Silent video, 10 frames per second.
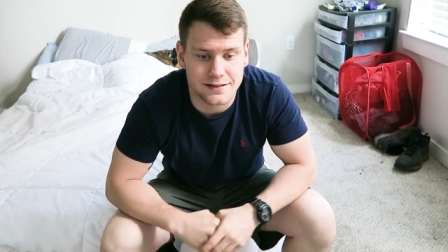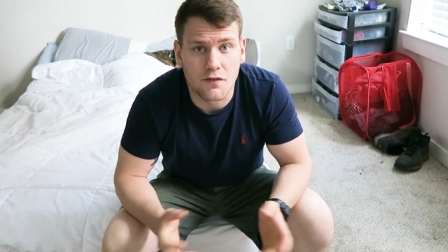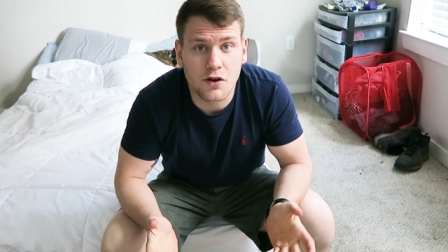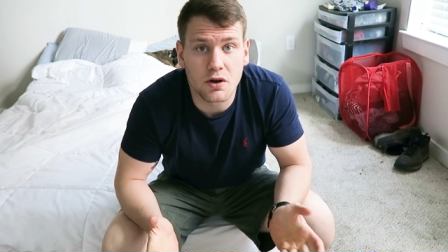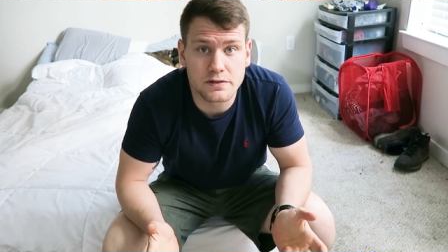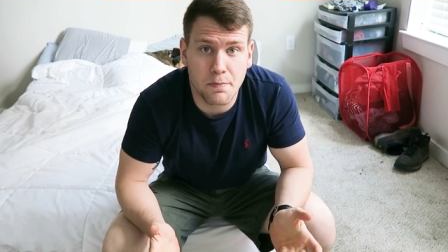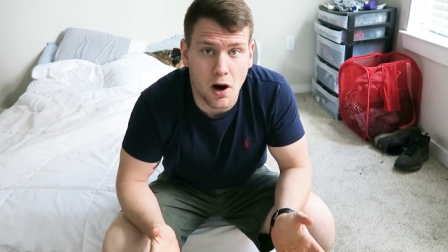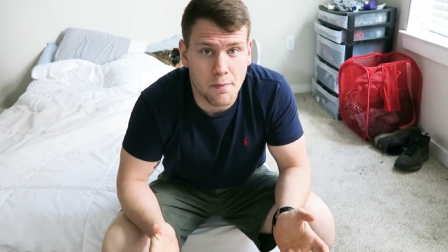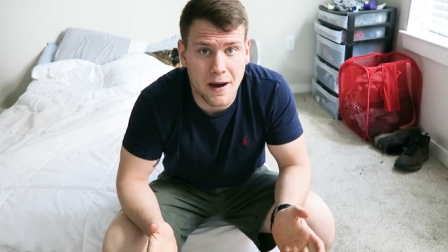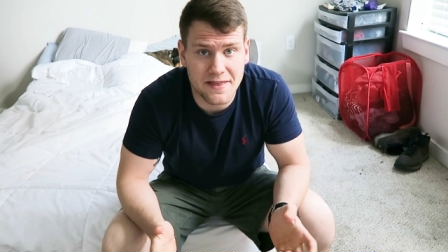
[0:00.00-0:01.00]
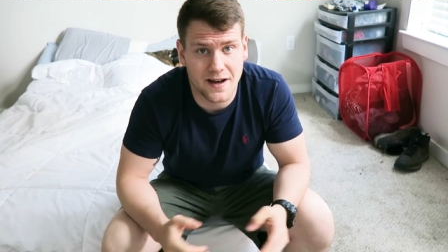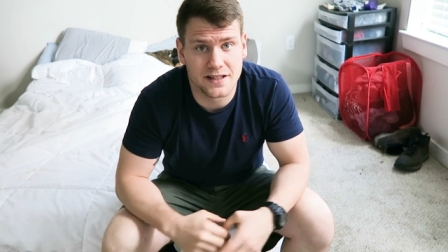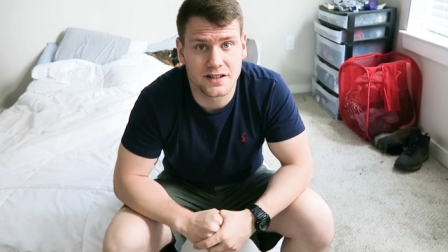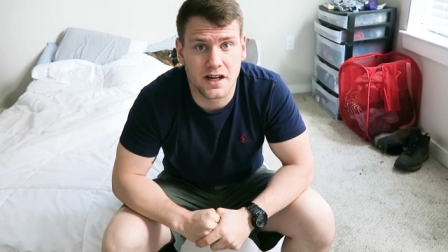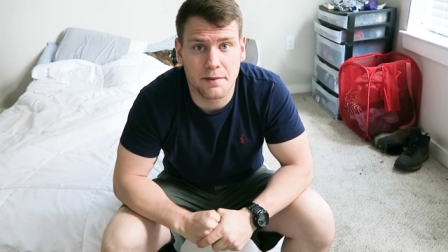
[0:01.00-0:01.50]
Of course, ball
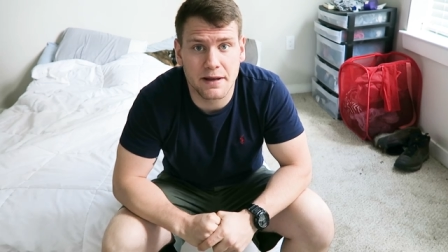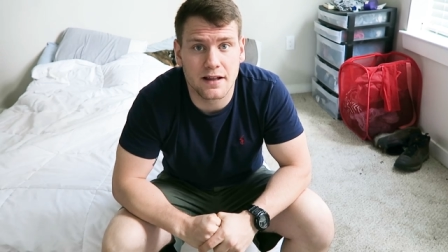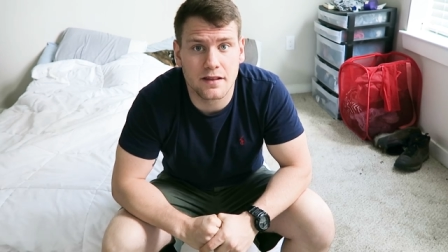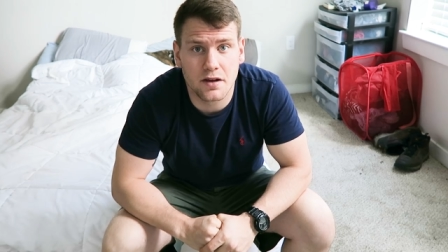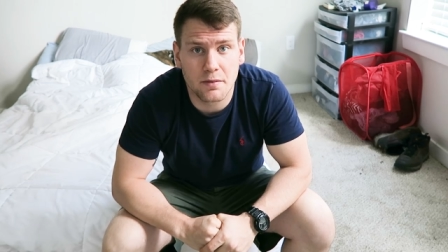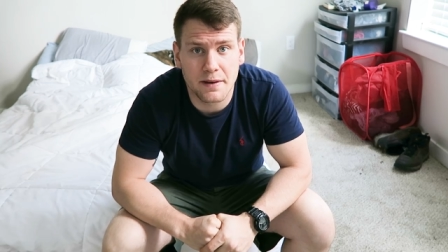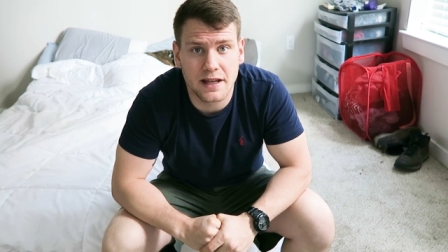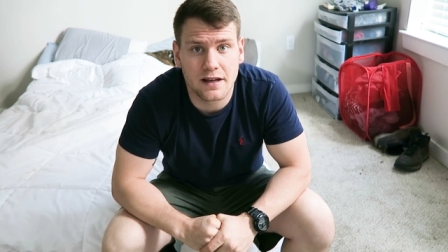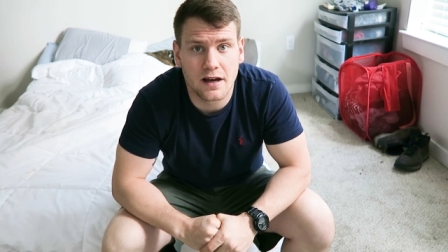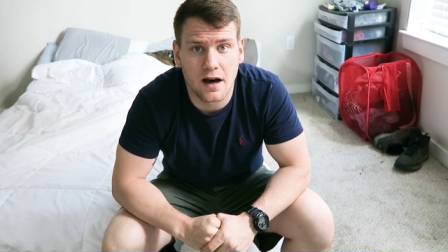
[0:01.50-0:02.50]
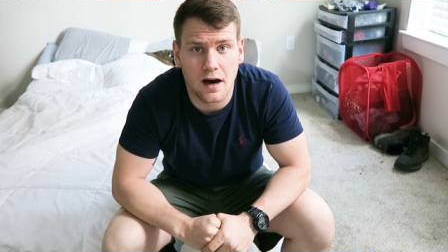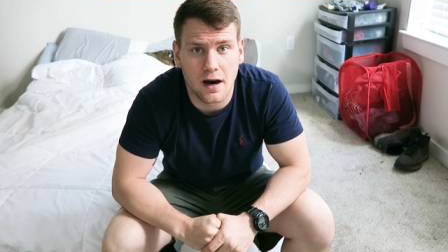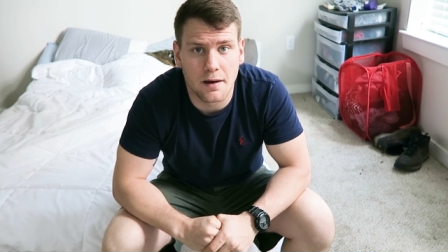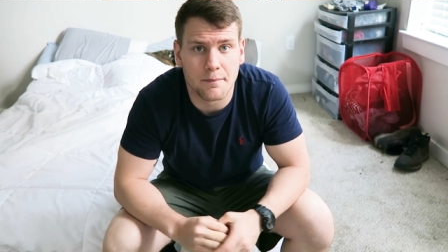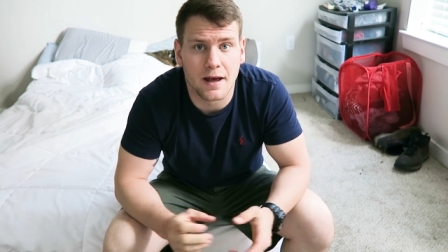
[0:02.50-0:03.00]
pythons are gonna be a little bit
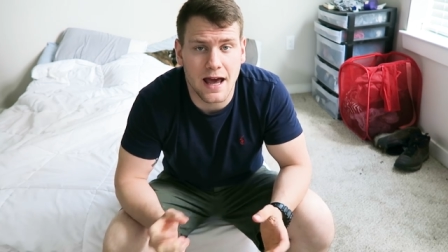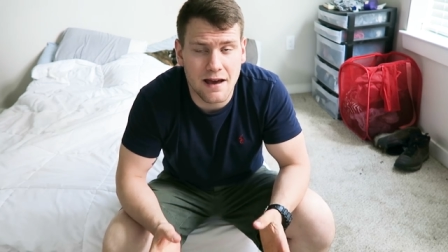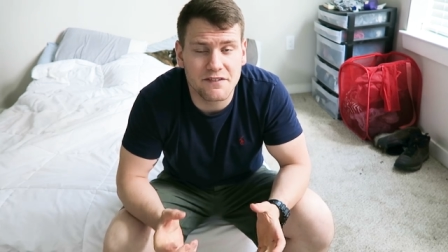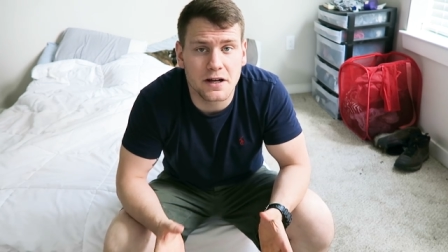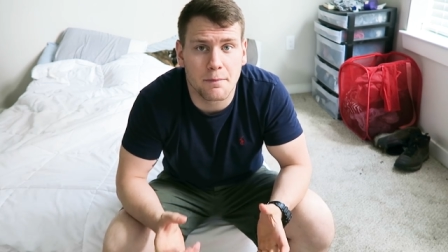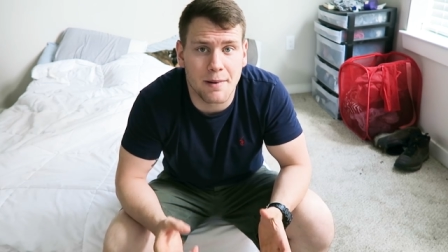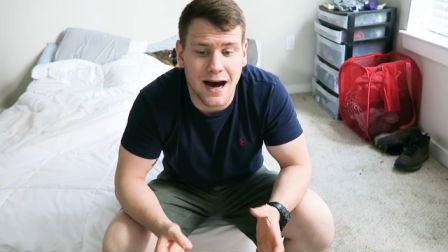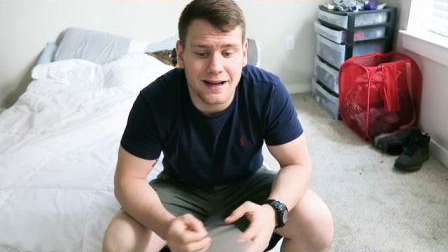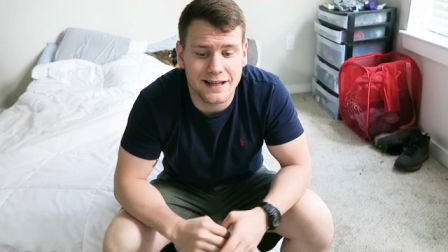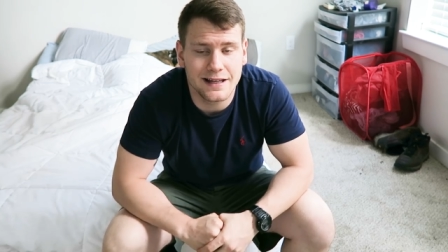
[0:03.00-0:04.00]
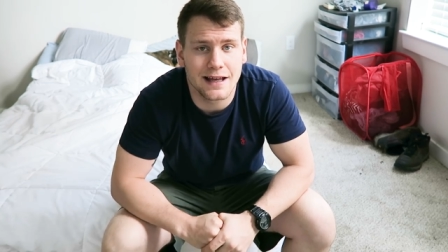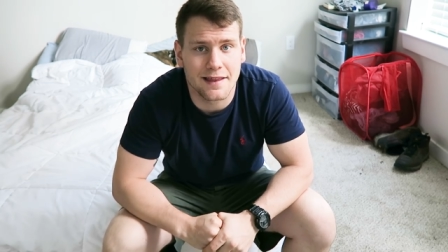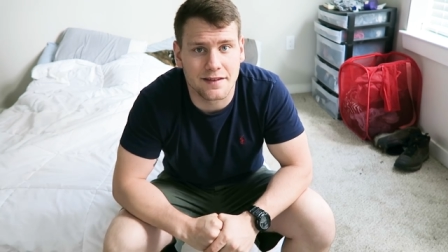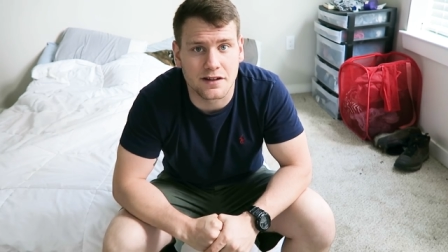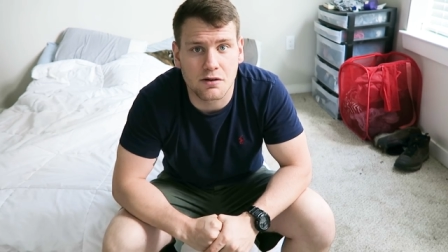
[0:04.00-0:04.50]
um, heavier bodied
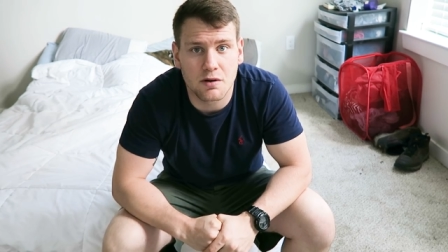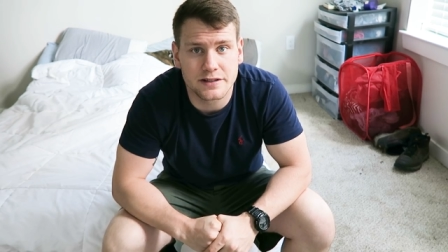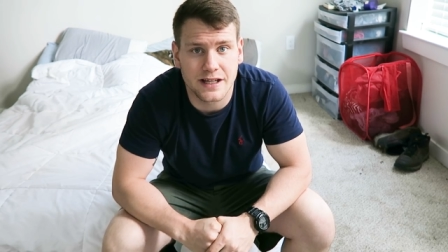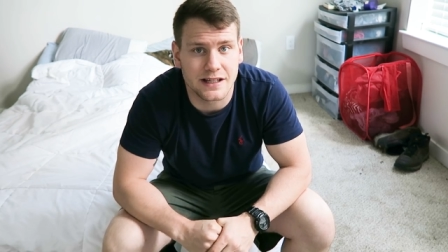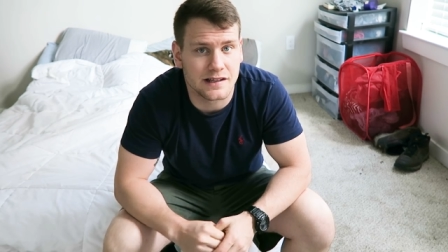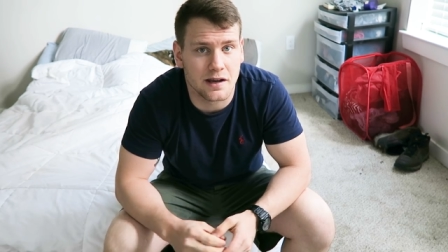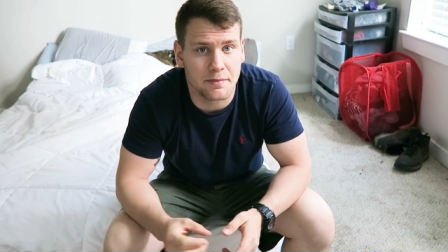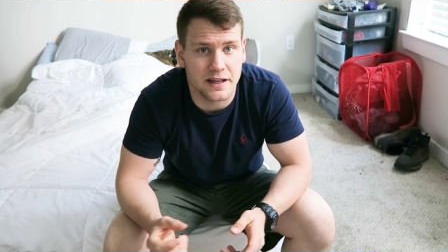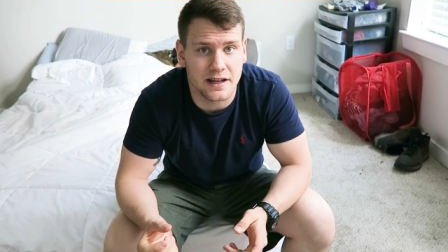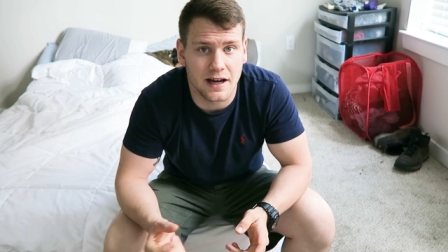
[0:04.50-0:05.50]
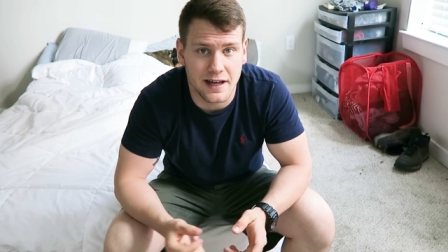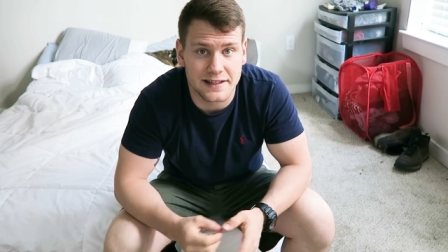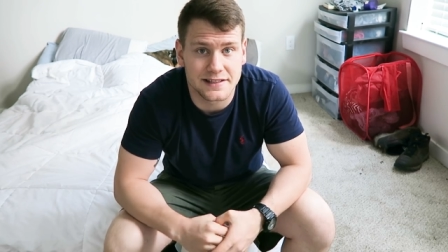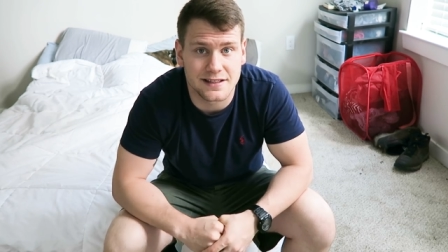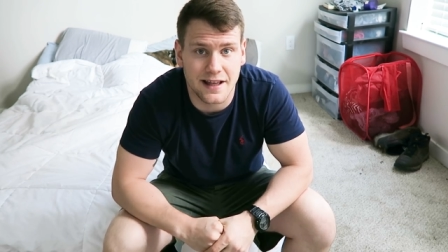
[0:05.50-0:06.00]
and then the corn snake is gonna be
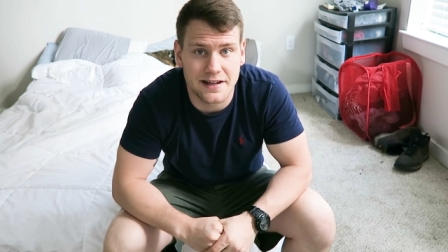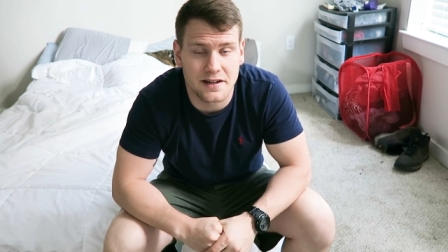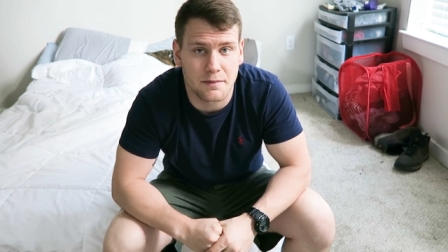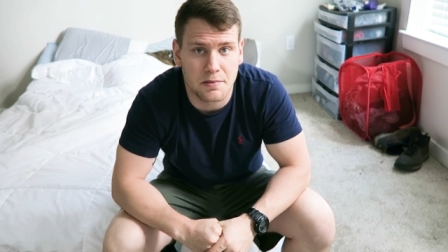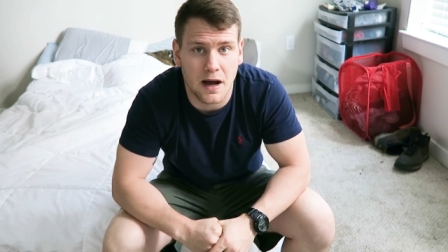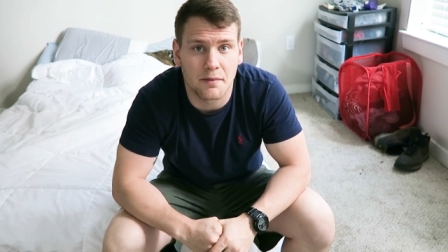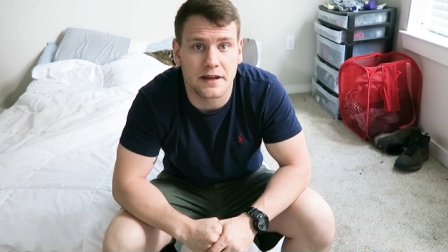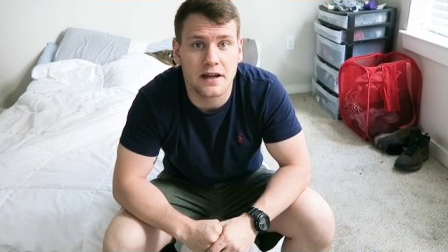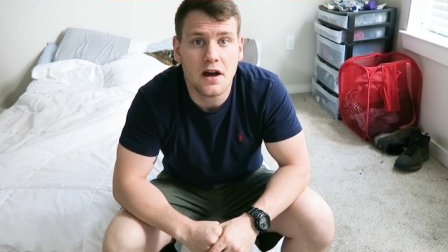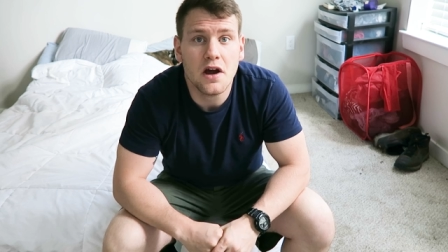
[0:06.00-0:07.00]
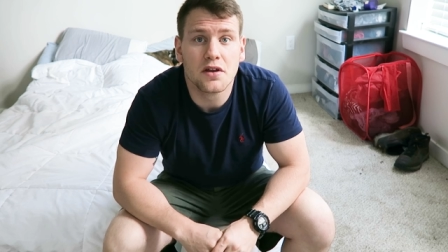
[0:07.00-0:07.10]
a slender, probably